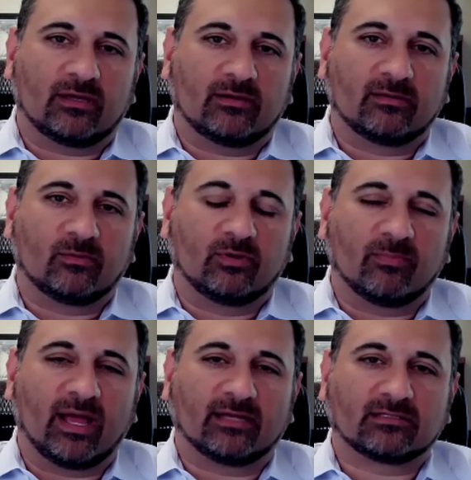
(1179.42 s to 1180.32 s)
with
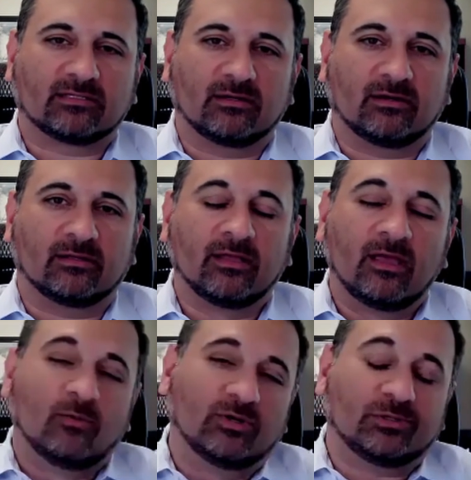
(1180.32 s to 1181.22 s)
masks on,
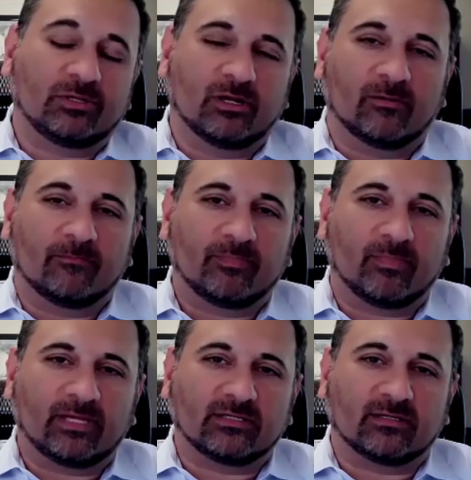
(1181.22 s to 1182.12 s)
which,
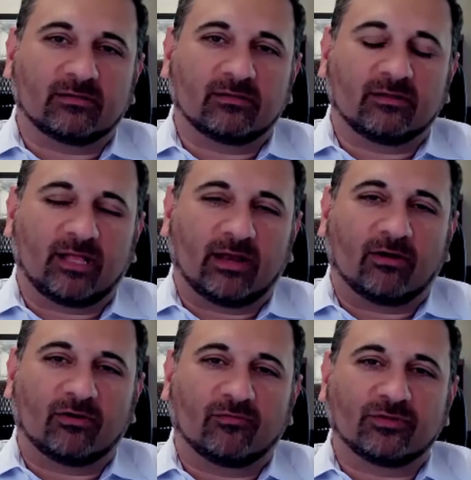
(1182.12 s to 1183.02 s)
makes it a lot
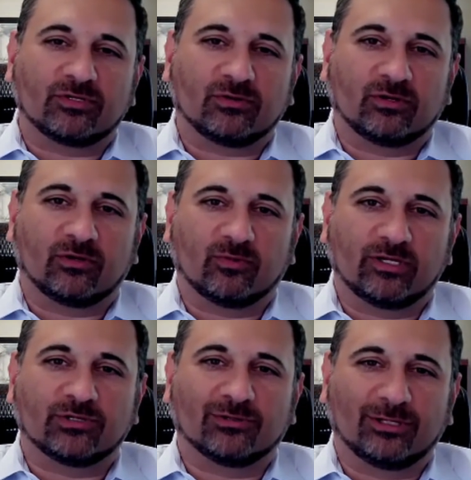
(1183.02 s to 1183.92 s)
harder for the jury to
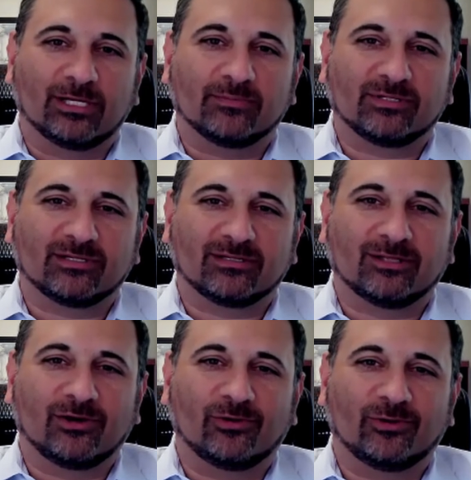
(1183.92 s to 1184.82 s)
read your lips and
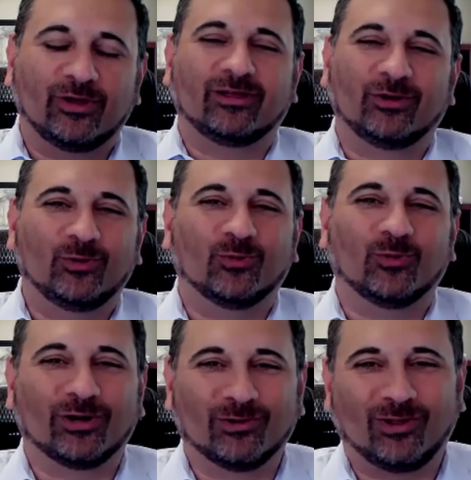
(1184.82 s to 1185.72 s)
know who
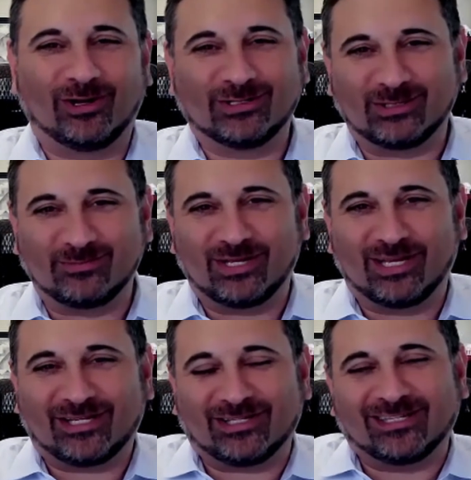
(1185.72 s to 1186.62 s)
won or lost an objection.